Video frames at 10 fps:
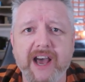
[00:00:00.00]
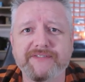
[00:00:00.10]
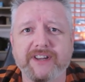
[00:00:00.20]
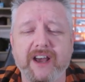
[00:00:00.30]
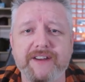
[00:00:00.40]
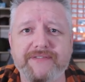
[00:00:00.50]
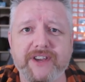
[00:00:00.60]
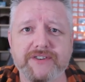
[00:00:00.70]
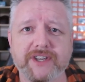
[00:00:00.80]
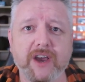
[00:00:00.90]
afterlife for
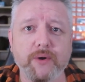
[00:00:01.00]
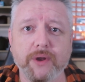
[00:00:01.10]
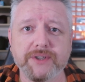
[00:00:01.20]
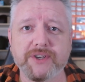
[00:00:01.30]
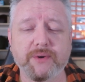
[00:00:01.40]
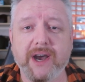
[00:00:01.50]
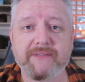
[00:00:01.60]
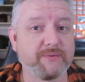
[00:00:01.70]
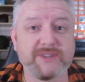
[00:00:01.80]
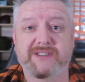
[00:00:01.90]
you to go on to
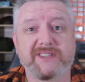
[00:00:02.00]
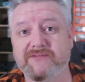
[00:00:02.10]
afterwards